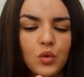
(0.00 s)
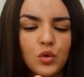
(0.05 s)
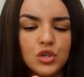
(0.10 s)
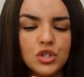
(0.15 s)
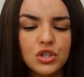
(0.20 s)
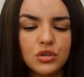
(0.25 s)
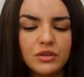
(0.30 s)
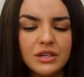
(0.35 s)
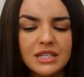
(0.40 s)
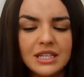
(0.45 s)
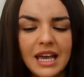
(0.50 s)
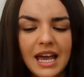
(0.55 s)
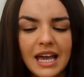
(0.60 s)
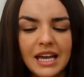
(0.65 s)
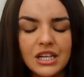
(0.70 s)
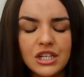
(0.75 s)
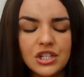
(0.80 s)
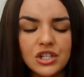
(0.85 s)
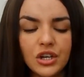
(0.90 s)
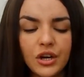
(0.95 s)
watery
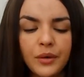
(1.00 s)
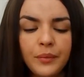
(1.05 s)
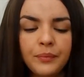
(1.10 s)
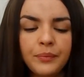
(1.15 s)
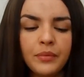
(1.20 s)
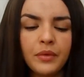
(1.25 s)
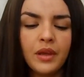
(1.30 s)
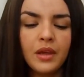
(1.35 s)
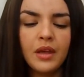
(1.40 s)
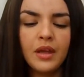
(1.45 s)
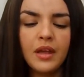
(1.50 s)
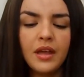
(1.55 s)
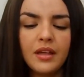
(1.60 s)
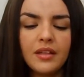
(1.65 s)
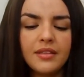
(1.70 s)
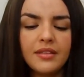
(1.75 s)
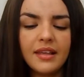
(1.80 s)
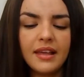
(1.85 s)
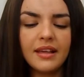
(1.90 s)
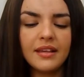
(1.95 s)
texture.
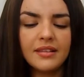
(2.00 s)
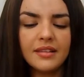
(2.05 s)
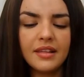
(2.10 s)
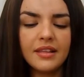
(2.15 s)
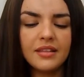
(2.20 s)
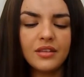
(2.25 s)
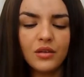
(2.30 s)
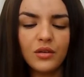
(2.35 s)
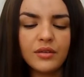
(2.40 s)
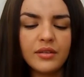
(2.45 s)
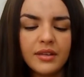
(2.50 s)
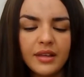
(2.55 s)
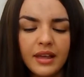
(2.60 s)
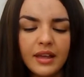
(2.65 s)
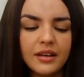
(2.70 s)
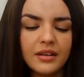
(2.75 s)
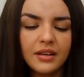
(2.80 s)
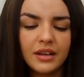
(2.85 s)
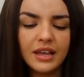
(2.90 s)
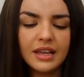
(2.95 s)
Sinks into your
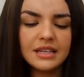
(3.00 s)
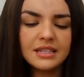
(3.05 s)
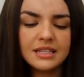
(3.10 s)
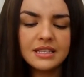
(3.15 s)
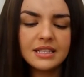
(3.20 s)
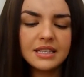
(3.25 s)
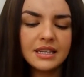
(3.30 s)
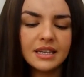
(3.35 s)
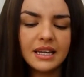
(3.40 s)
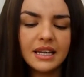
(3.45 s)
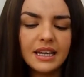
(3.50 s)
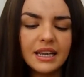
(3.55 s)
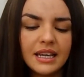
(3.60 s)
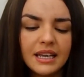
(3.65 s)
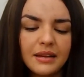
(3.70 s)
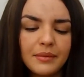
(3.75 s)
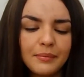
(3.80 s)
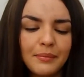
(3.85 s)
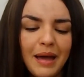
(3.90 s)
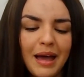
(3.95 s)
skin
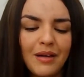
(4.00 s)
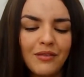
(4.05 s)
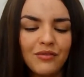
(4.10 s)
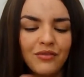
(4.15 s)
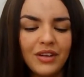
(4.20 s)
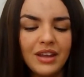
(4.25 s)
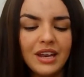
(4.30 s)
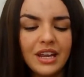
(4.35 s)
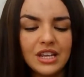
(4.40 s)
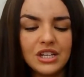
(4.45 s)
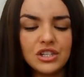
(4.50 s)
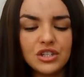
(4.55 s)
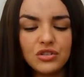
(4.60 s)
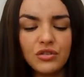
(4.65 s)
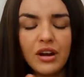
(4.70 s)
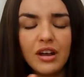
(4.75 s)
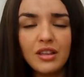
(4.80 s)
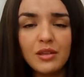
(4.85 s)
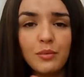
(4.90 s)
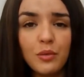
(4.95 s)
instantly, matte finish,
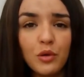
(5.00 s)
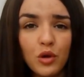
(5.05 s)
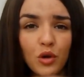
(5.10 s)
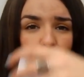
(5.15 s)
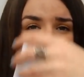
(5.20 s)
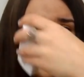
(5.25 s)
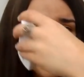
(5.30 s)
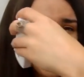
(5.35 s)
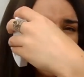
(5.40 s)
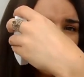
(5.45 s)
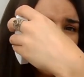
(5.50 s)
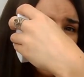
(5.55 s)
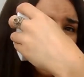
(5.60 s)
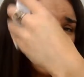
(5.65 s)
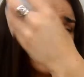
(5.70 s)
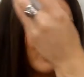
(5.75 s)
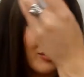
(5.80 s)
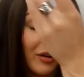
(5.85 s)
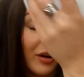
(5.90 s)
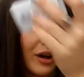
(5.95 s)
great to put your makeup
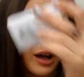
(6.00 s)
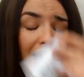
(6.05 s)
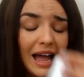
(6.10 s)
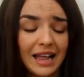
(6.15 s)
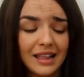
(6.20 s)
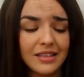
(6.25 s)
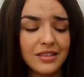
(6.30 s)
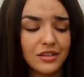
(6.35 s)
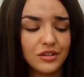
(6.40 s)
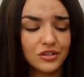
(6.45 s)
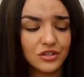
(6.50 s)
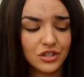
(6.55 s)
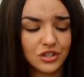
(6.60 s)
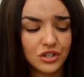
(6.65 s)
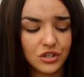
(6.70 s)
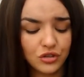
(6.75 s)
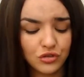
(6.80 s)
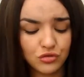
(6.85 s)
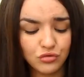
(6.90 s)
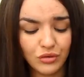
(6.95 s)
over, and
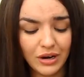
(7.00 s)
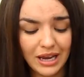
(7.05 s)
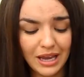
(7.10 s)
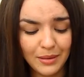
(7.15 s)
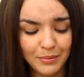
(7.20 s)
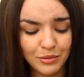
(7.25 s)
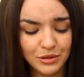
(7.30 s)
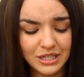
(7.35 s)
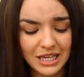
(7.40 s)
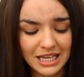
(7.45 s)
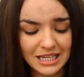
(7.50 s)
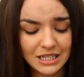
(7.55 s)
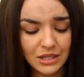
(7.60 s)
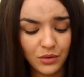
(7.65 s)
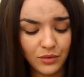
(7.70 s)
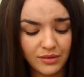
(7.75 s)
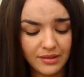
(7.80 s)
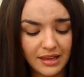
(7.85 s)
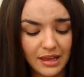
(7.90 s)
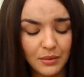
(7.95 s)
just great at
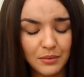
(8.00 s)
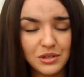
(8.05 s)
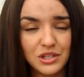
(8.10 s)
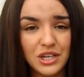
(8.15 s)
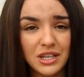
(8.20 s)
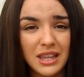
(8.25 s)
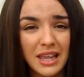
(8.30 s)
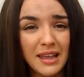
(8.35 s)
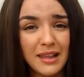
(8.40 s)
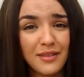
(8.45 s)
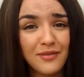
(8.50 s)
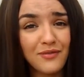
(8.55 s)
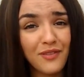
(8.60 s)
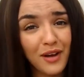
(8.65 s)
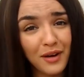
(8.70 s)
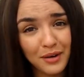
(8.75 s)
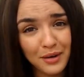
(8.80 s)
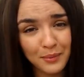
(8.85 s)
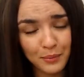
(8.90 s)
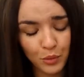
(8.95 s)
protecting your skin, which I think is
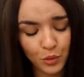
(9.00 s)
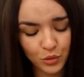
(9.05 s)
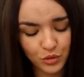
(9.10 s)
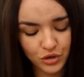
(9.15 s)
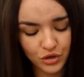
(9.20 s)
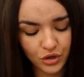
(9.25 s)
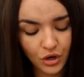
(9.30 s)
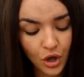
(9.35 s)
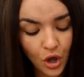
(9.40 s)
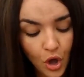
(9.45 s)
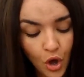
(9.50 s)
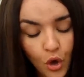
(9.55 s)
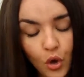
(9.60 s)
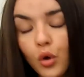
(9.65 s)
very important